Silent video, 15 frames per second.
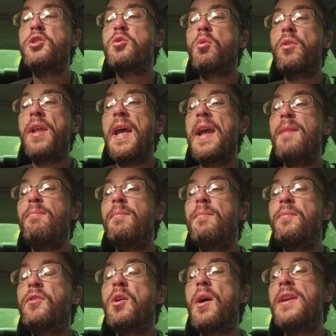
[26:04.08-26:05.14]
name,
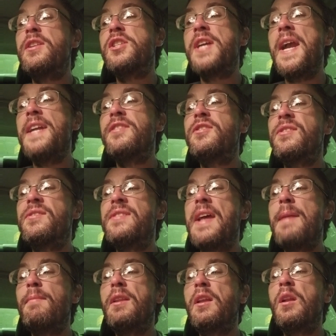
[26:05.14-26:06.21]
so I changed his
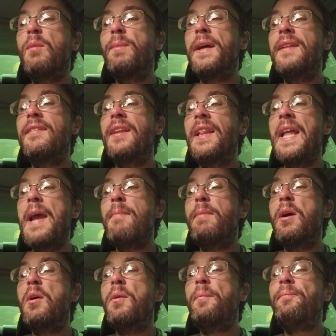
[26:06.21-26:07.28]
name a little bit to
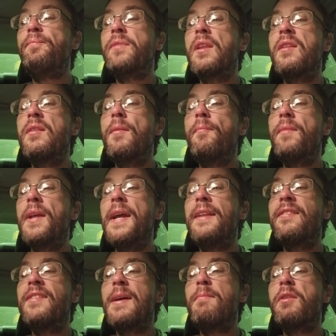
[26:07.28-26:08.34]
Lambo. It's
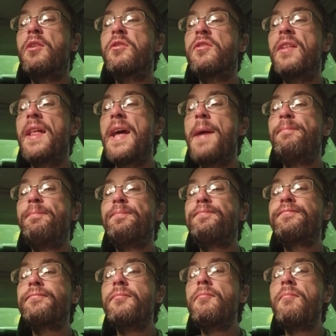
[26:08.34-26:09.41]
similar to that.
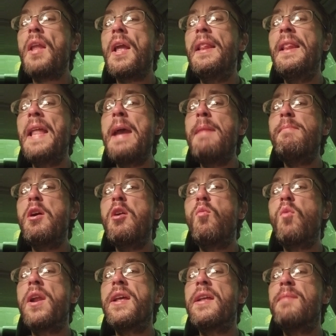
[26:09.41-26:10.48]
Lambo
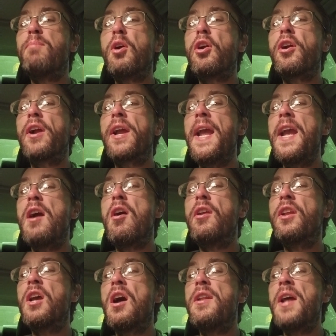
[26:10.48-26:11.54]
wanted Burger King on
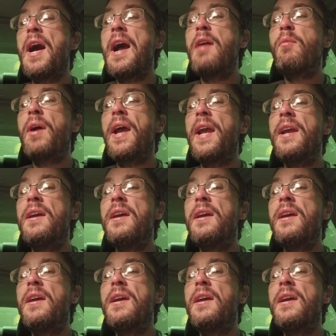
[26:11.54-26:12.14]
Gun Highway,